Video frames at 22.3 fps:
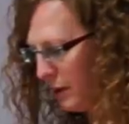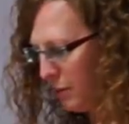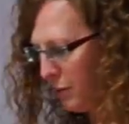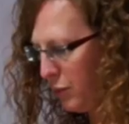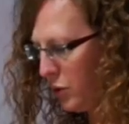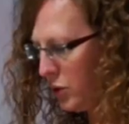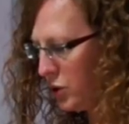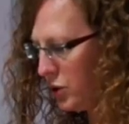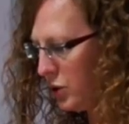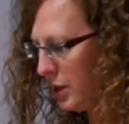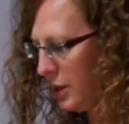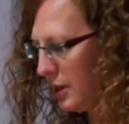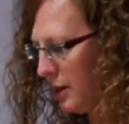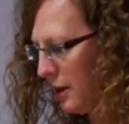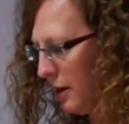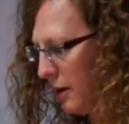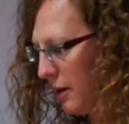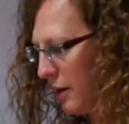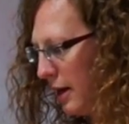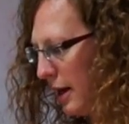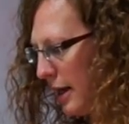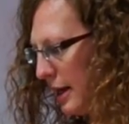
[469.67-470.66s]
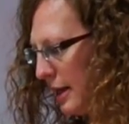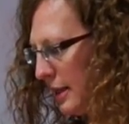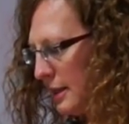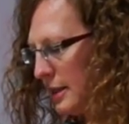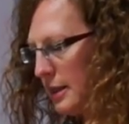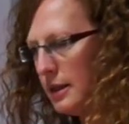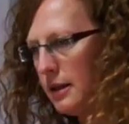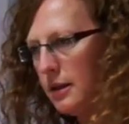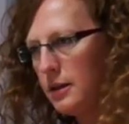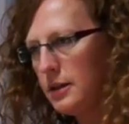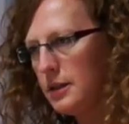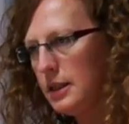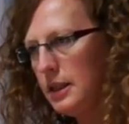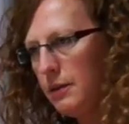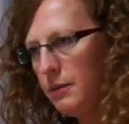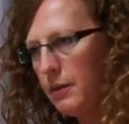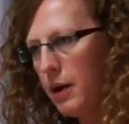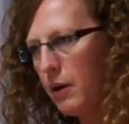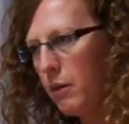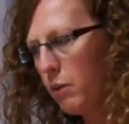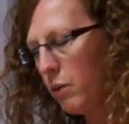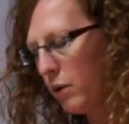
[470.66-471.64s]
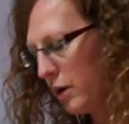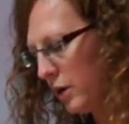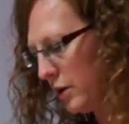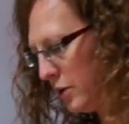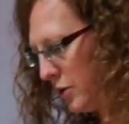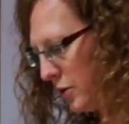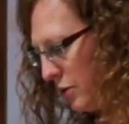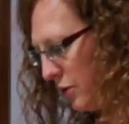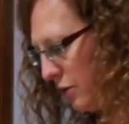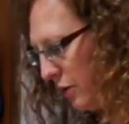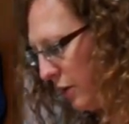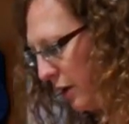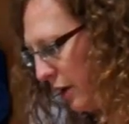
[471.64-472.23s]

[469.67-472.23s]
pushed in there, and I can still see my words through